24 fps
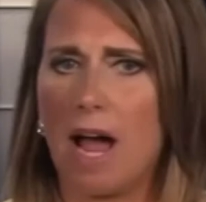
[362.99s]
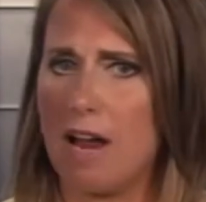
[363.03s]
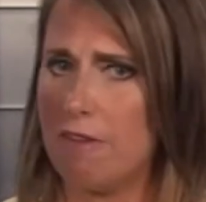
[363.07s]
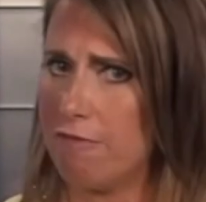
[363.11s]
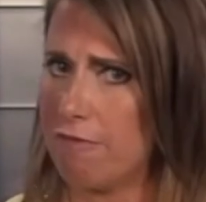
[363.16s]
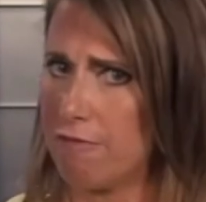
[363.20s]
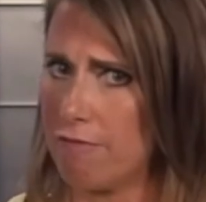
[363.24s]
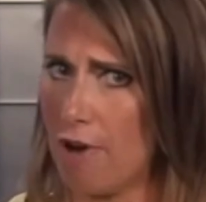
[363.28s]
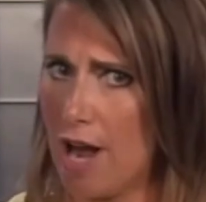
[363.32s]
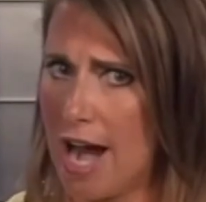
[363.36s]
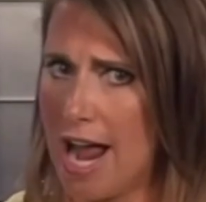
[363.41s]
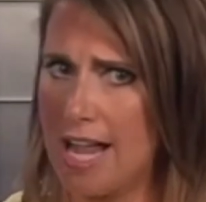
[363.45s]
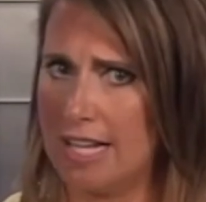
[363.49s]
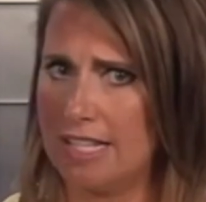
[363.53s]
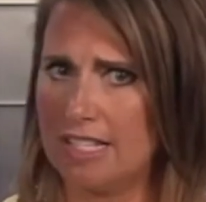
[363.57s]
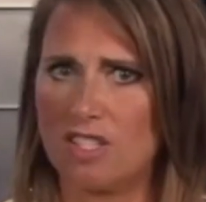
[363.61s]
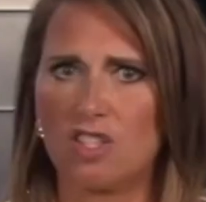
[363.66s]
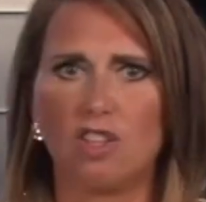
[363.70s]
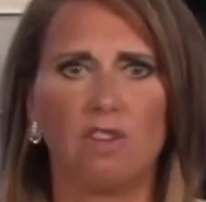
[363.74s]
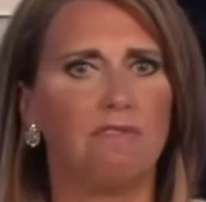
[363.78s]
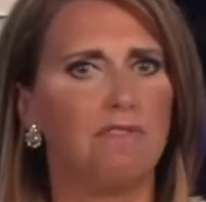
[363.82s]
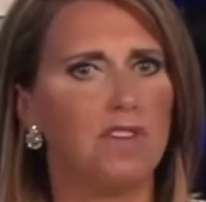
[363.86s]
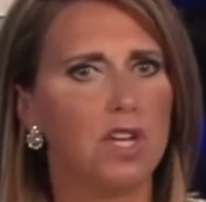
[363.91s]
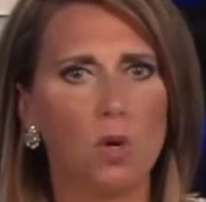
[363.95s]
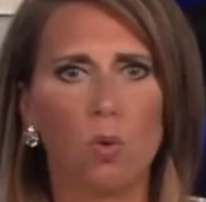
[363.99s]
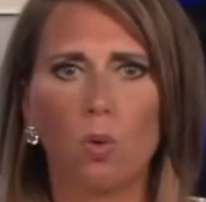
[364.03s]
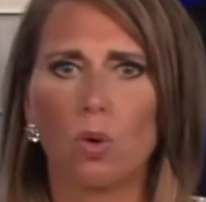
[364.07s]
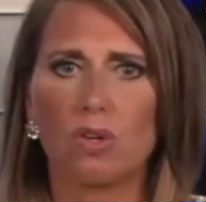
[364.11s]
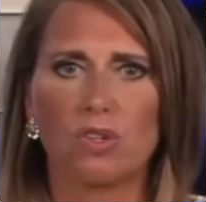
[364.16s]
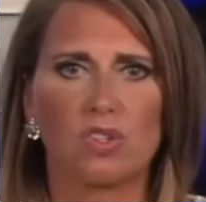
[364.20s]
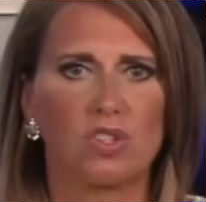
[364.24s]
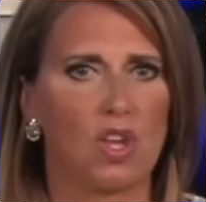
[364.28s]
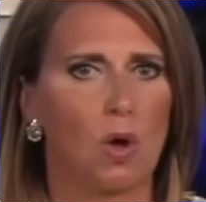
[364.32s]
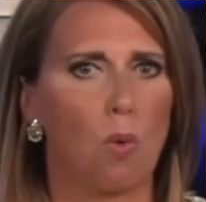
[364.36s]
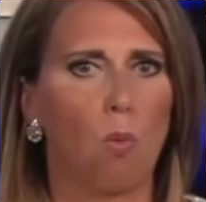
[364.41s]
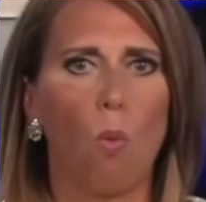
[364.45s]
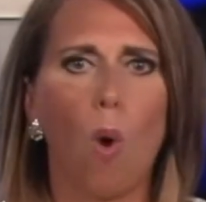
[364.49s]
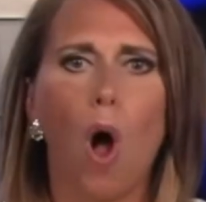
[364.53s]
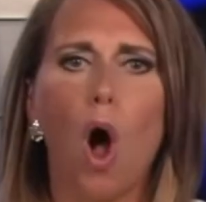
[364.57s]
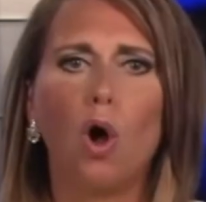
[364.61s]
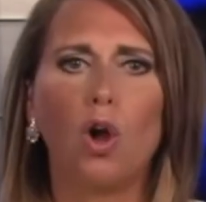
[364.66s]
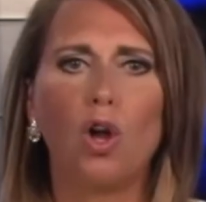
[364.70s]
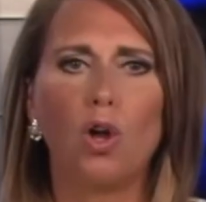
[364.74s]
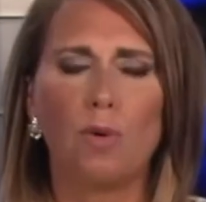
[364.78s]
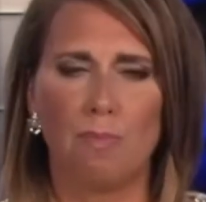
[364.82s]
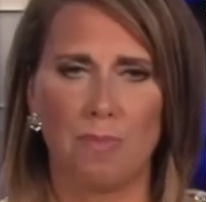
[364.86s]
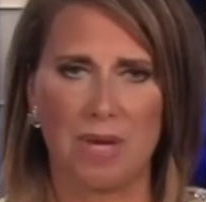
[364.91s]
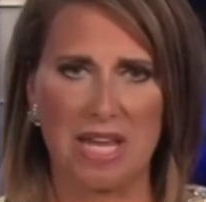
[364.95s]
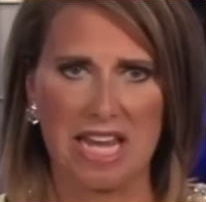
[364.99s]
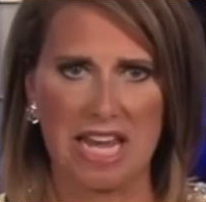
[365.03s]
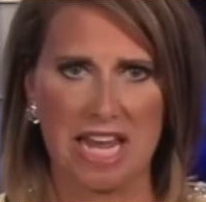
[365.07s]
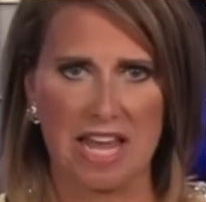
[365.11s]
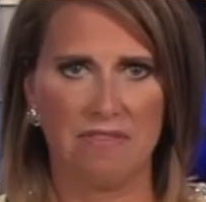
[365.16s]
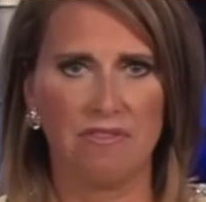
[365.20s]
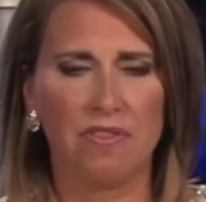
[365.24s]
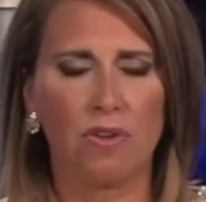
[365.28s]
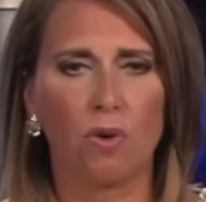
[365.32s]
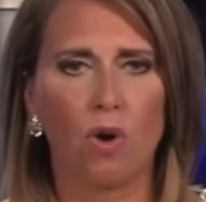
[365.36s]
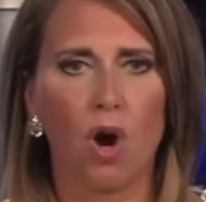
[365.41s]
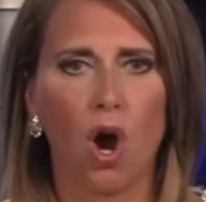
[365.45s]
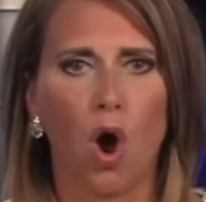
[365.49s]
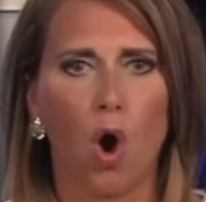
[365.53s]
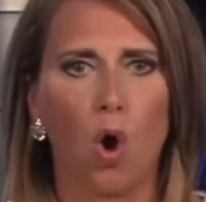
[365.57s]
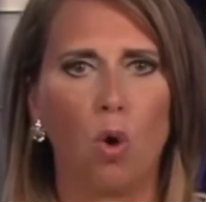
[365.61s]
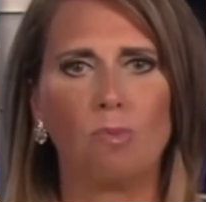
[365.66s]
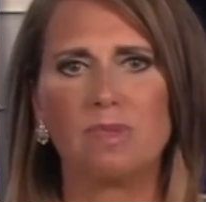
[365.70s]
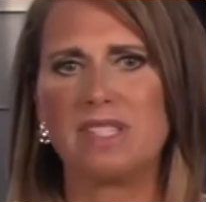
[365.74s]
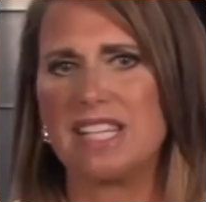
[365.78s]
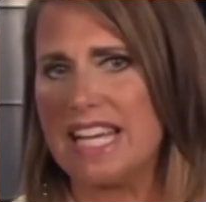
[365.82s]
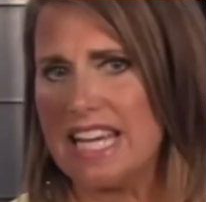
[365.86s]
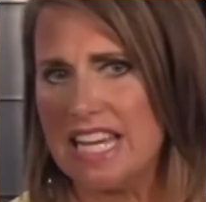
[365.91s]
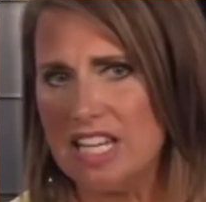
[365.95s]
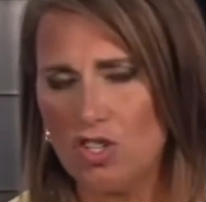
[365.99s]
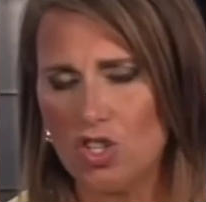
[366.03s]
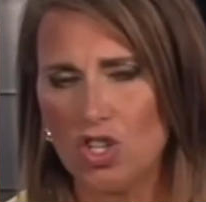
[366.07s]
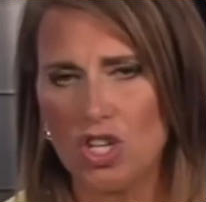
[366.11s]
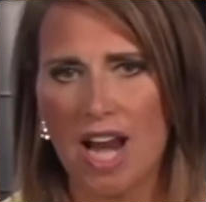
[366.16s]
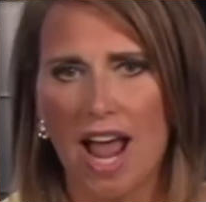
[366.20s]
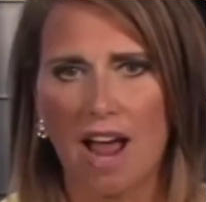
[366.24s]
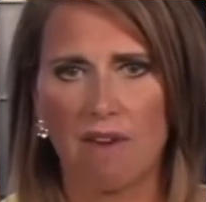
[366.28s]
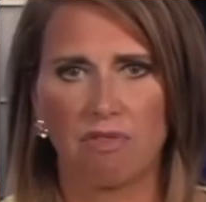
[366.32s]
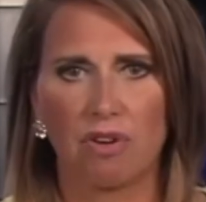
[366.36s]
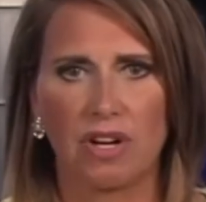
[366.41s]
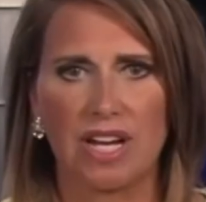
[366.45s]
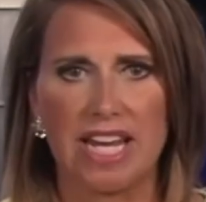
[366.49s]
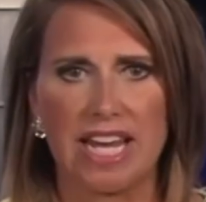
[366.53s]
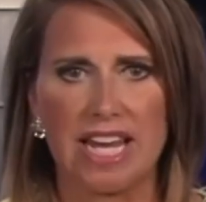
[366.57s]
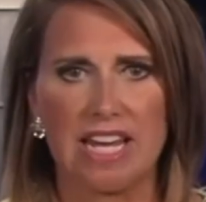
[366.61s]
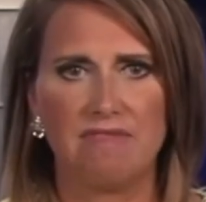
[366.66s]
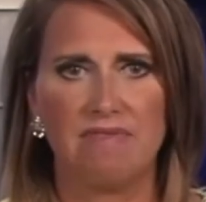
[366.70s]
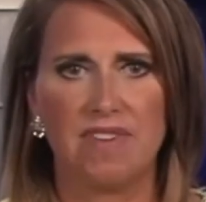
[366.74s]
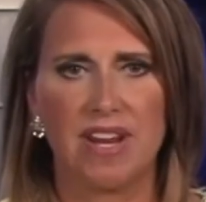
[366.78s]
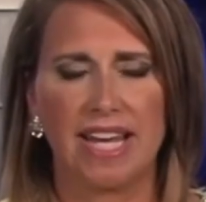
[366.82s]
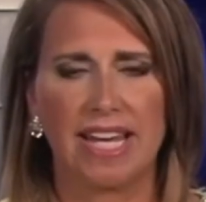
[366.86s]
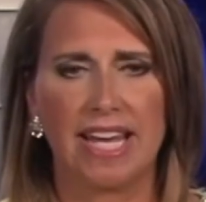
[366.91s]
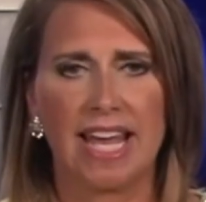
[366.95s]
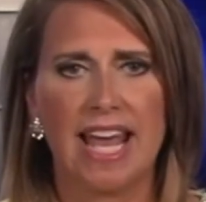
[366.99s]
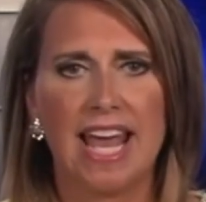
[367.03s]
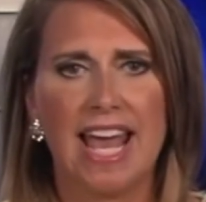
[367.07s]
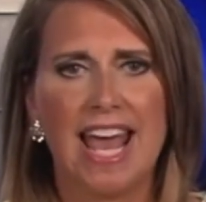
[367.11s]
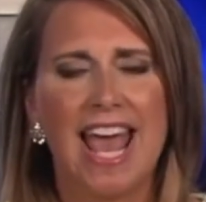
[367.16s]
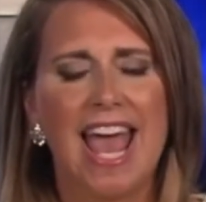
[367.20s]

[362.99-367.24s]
friends, the viewers that welcome me in their homes each and every evening,